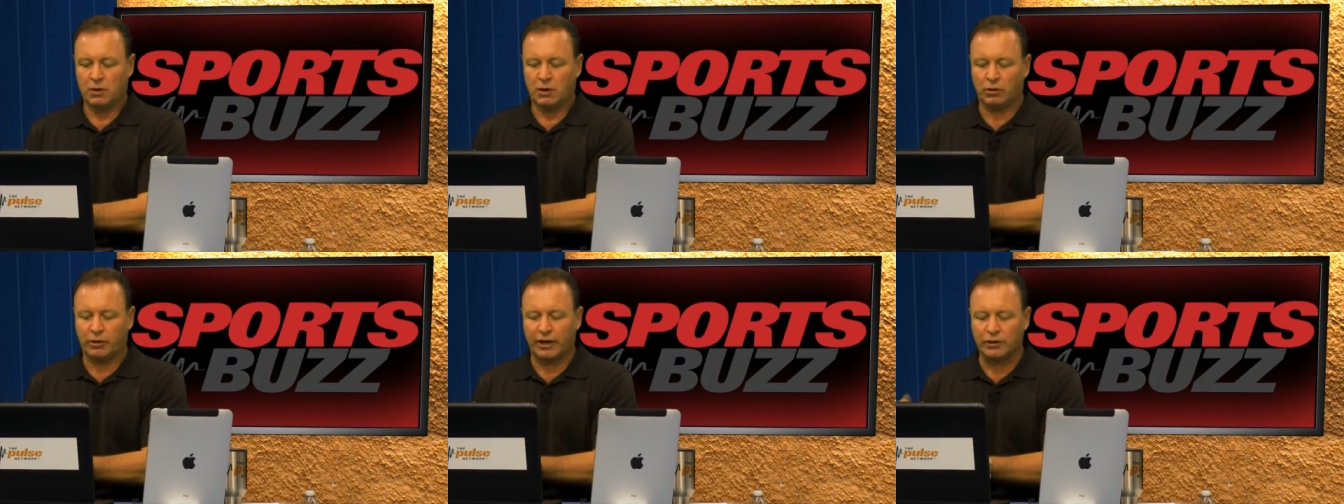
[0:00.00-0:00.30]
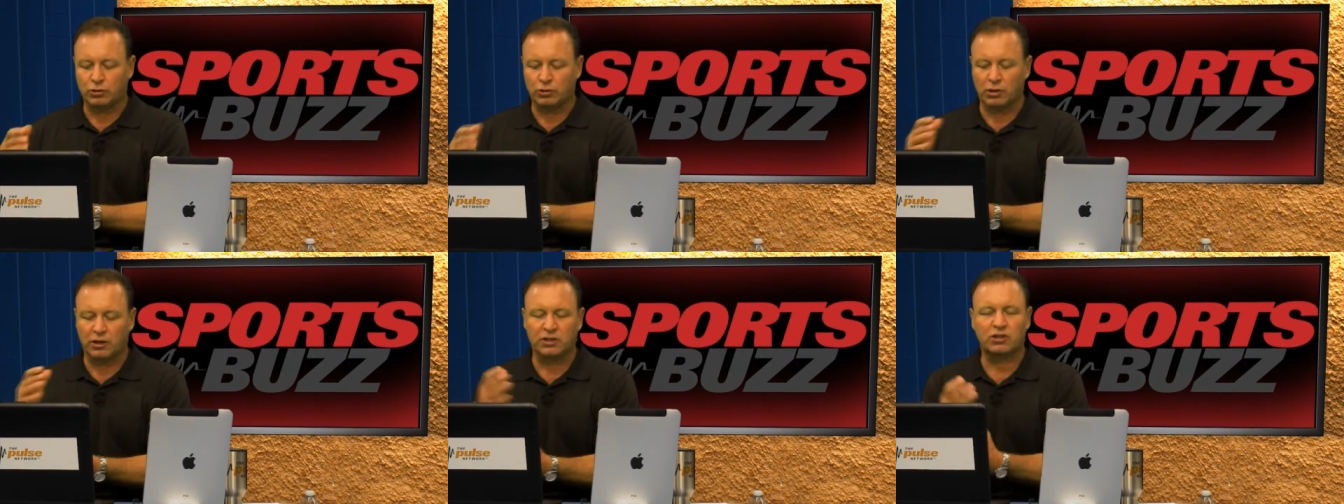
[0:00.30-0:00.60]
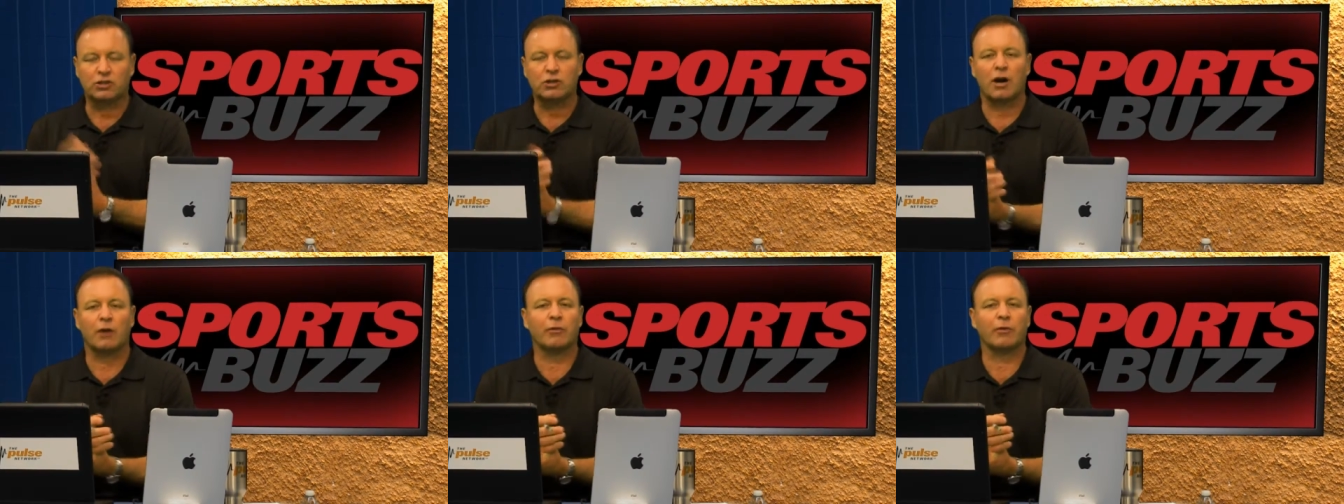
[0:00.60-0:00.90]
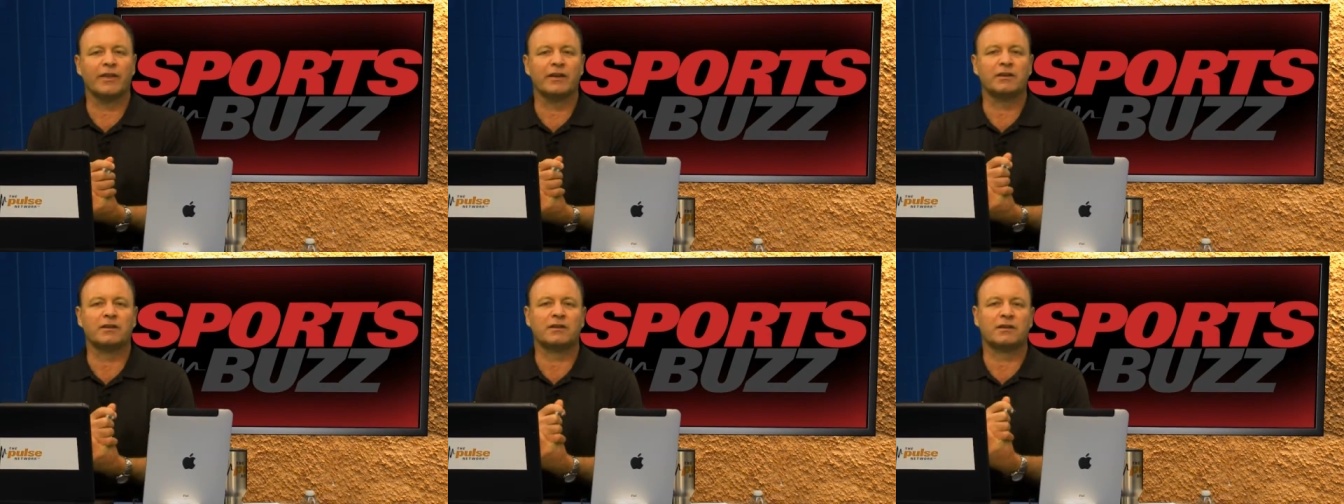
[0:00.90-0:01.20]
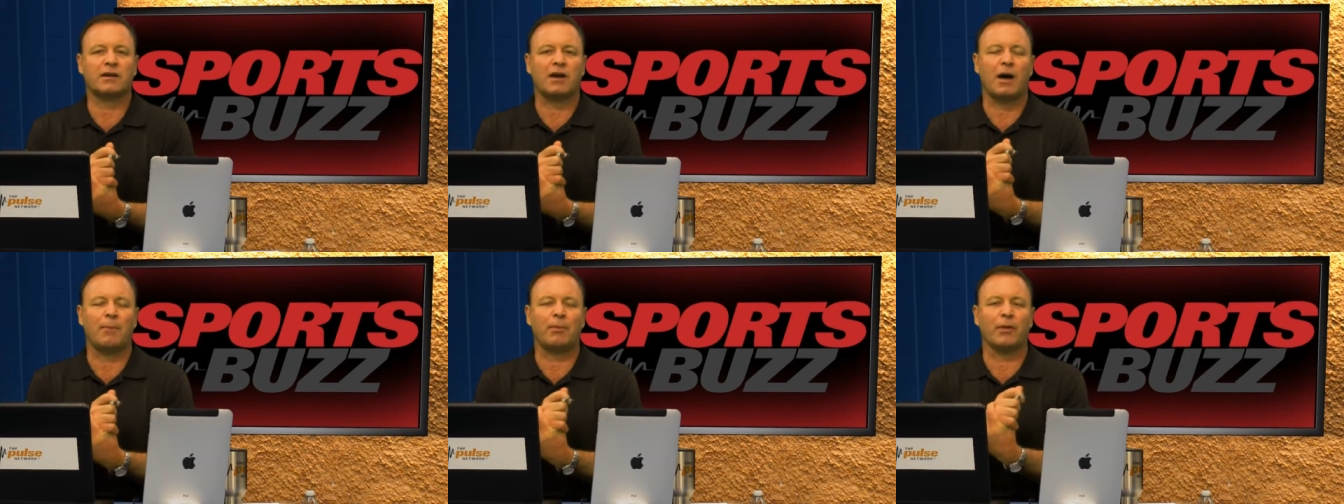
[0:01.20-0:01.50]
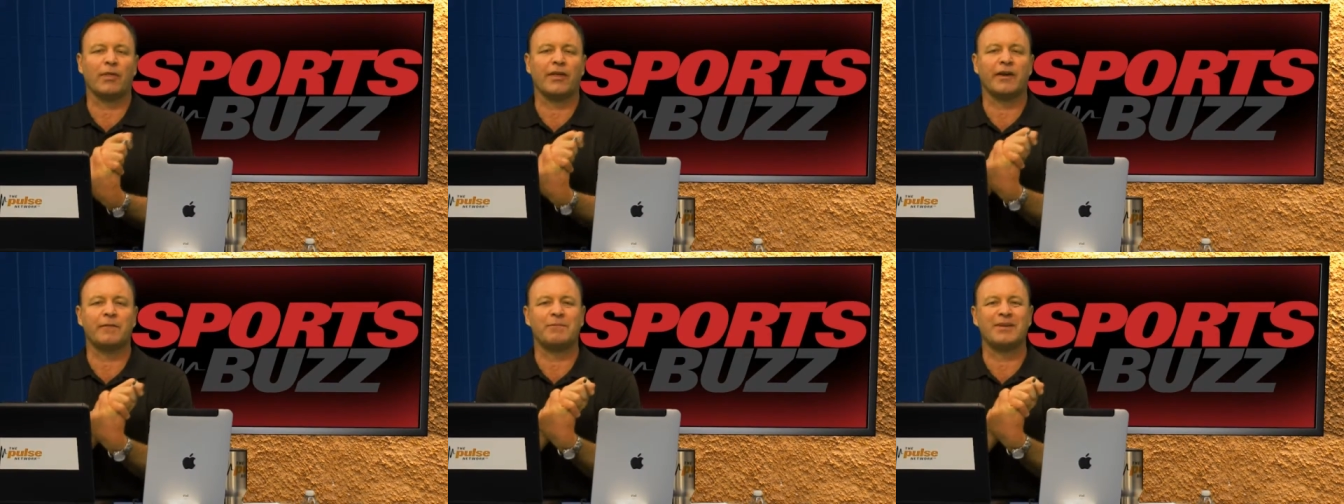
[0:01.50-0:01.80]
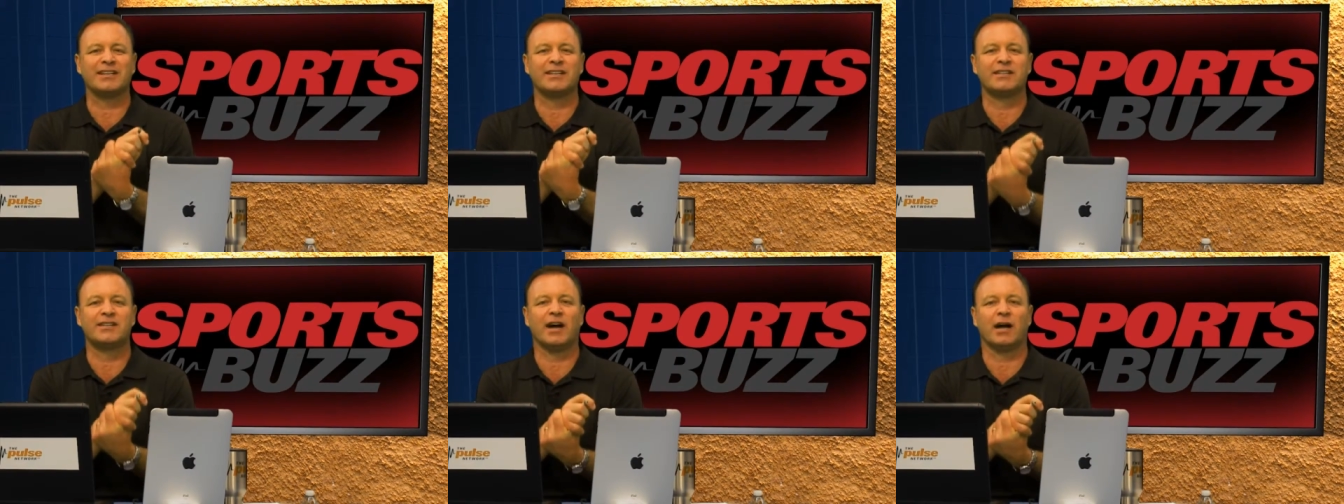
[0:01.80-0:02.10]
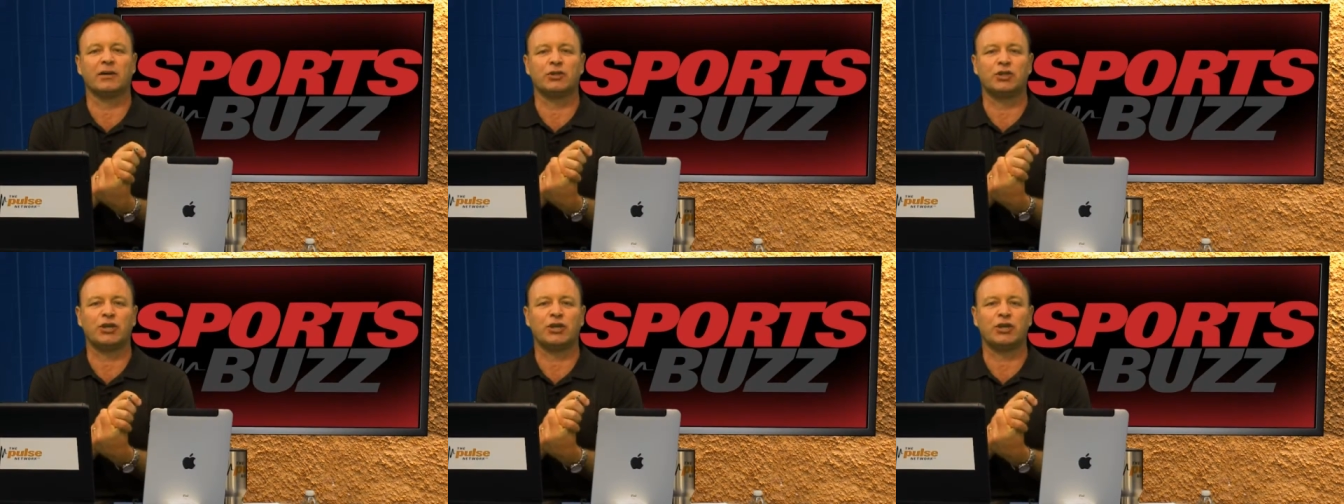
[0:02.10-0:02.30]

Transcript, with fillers: Okay, so let's start with a couple that have been done.